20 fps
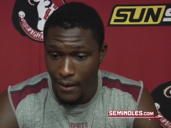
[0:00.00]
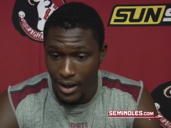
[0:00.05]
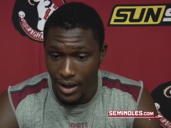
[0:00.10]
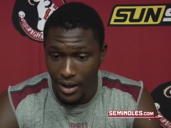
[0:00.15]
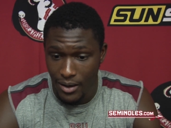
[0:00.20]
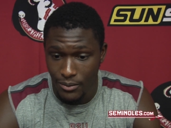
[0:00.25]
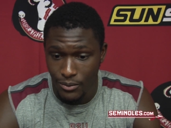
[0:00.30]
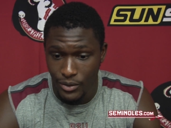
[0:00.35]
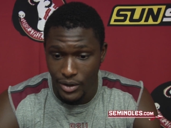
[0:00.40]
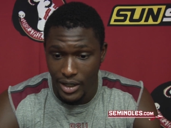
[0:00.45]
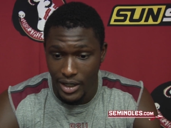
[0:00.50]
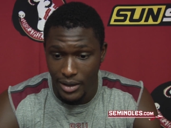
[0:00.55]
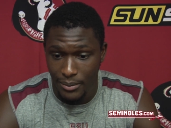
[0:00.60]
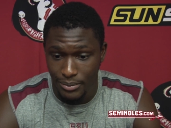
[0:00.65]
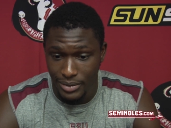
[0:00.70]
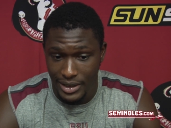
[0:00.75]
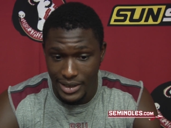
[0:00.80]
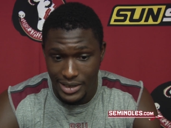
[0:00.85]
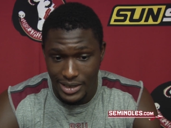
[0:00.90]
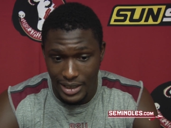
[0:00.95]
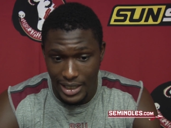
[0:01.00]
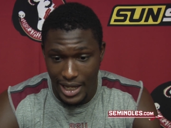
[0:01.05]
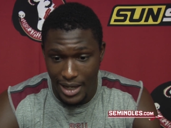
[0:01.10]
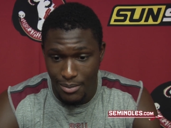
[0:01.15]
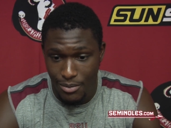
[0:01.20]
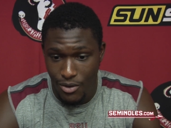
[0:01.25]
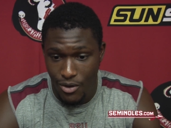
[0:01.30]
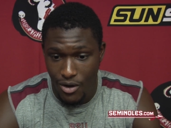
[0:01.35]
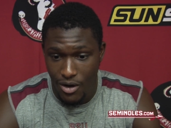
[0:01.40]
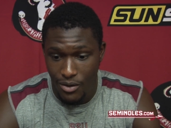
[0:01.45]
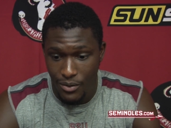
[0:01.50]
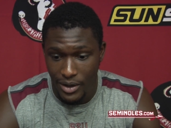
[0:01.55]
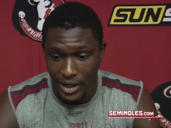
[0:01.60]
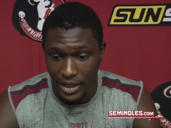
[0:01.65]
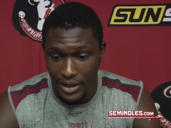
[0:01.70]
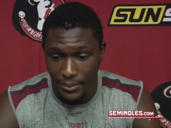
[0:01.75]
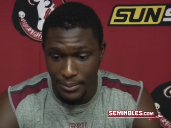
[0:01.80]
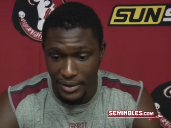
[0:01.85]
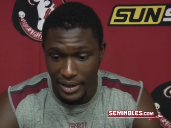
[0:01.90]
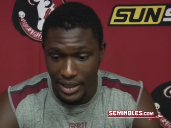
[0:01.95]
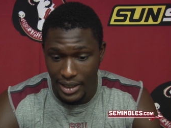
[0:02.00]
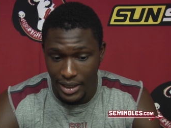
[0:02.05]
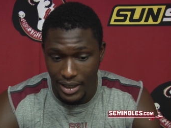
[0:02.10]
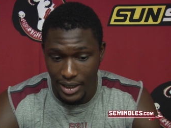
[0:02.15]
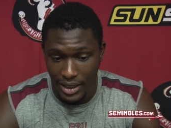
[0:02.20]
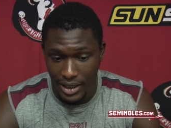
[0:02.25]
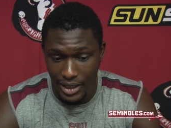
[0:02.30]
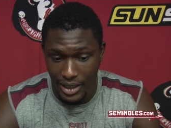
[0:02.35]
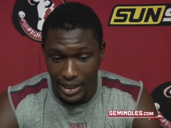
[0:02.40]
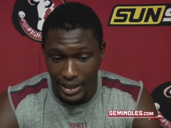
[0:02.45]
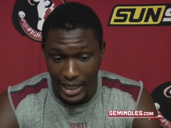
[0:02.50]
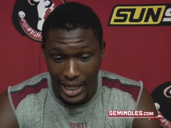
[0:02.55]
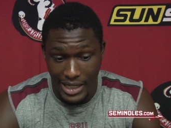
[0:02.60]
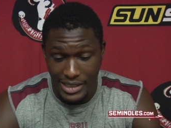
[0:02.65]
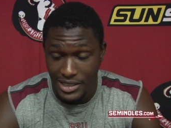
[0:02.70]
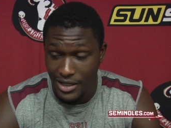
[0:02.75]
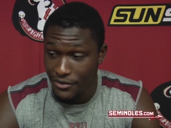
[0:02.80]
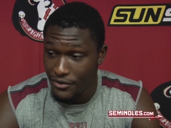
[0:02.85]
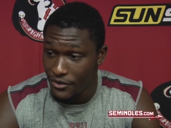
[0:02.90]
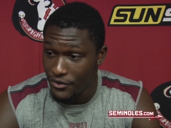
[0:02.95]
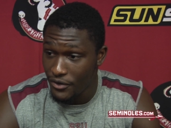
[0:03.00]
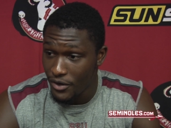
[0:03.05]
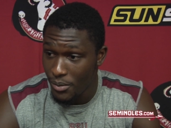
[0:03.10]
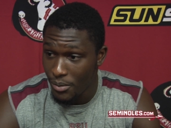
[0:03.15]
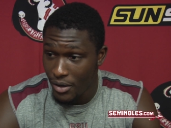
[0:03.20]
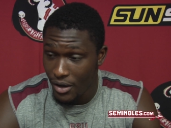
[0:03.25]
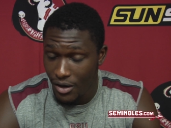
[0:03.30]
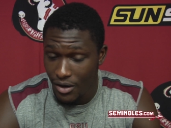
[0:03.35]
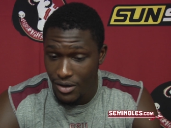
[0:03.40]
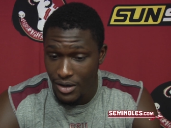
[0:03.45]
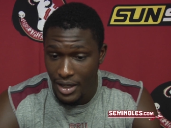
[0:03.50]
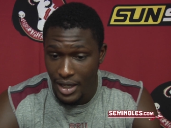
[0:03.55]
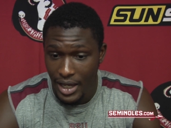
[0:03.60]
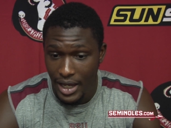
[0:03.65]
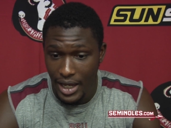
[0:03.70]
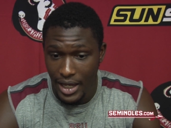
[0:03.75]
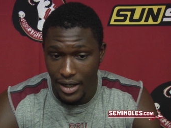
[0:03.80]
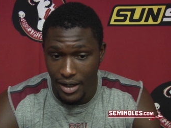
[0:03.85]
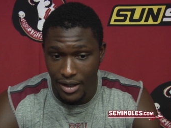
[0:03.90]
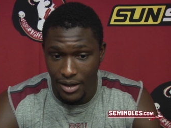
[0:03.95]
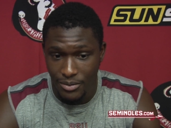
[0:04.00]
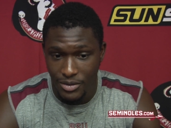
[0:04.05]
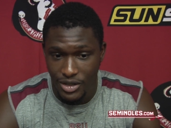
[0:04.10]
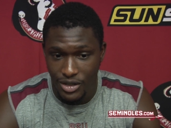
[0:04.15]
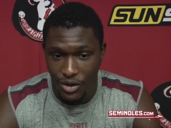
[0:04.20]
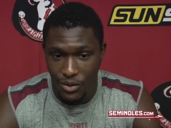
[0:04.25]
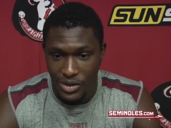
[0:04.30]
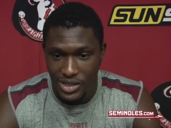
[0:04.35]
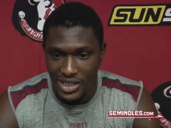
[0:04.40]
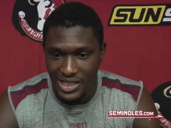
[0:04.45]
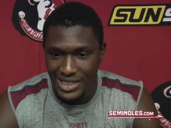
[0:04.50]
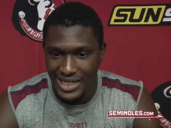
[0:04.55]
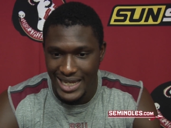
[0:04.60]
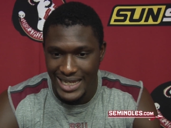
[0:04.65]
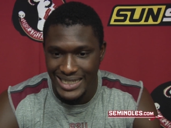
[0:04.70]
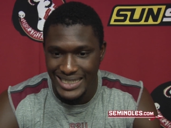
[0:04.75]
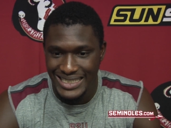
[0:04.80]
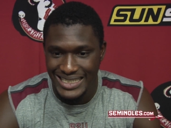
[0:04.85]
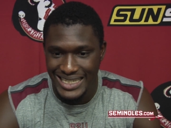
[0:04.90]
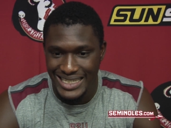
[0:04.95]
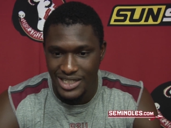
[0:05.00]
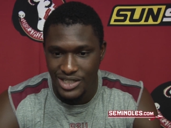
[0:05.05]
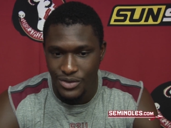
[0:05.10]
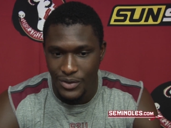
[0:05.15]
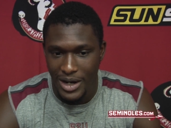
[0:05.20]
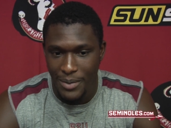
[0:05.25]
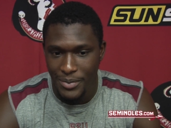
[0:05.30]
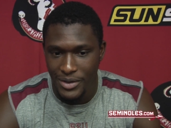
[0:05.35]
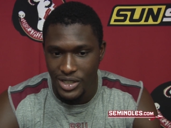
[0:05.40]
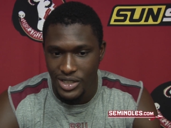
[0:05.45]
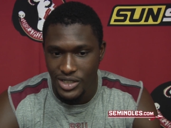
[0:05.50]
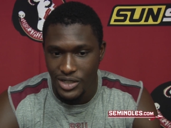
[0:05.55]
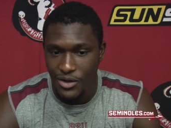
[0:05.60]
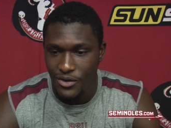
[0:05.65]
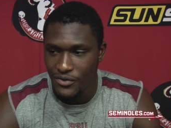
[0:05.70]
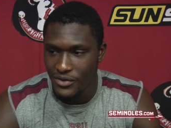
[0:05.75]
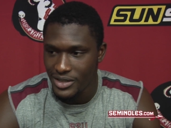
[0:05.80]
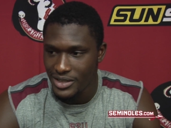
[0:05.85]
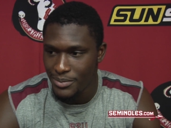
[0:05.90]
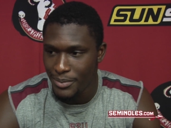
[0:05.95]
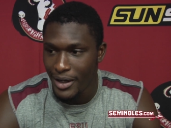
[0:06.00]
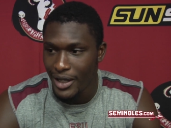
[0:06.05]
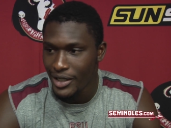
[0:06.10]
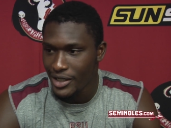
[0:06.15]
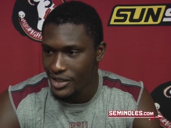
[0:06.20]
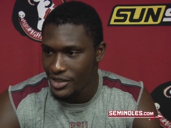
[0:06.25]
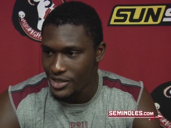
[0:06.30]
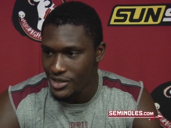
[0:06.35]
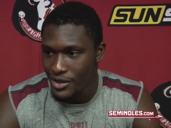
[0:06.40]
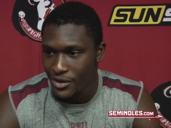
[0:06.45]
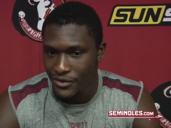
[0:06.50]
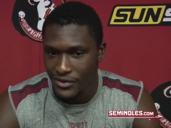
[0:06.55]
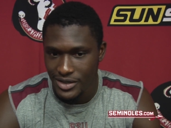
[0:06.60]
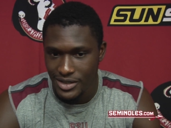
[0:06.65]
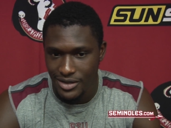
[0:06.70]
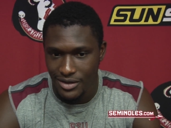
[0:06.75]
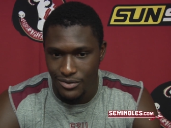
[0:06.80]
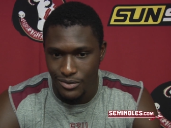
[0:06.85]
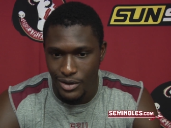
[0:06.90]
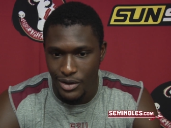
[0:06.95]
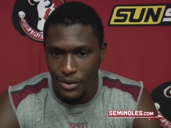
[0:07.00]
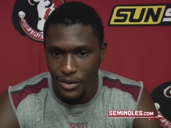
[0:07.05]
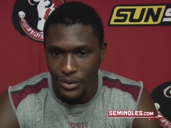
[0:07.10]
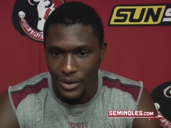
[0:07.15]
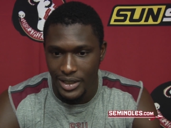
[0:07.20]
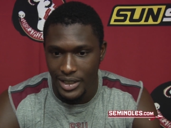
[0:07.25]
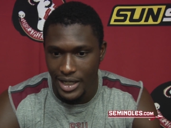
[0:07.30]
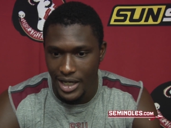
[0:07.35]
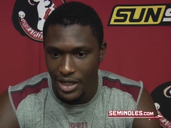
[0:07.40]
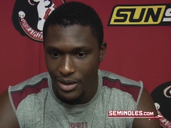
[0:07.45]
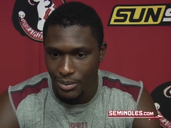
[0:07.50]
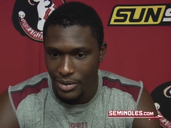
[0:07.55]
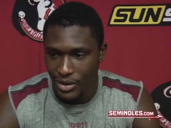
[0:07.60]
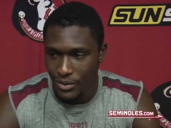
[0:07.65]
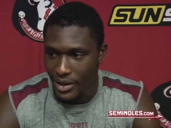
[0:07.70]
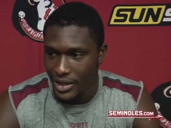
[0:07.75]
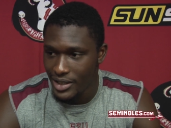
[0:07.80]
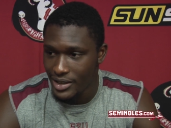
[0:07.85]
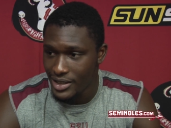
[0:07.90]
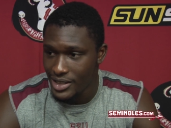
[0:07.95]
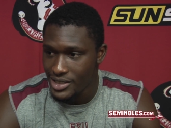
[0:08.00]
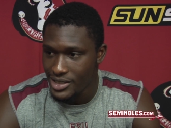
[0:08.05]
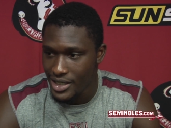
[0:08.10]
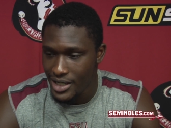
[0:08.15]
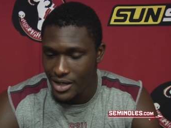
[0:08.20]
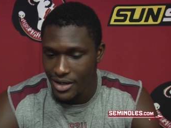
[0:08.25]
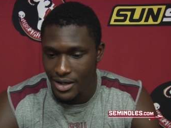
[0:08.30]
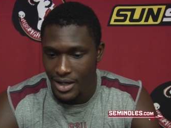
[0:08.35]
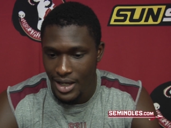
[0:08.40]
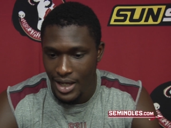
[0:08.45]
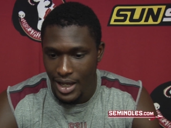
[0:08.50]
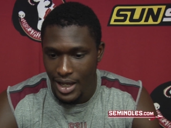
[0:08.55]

Um, we're going to blitz a lot more. We're going to play a, a, lot tougher football, and, um, you know, we're just getting, just scraping the surface, barely the surface of what we're really going to be running this year.